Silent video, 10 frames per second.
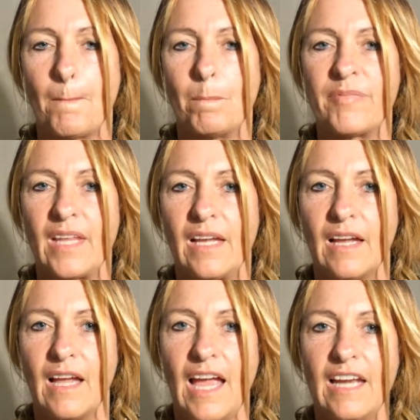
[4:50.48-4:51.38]
And if we
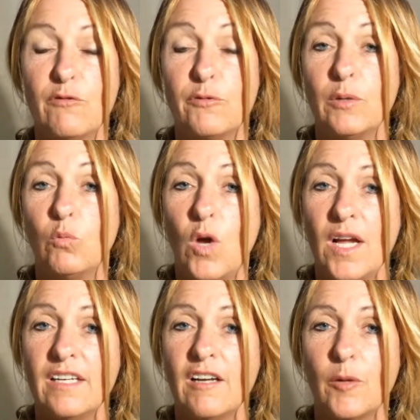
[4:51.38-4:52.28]
want our
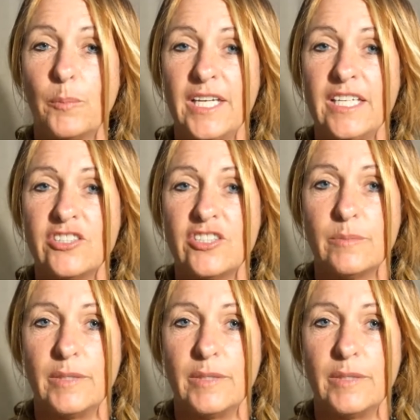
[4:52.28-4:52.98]
pitch to be high,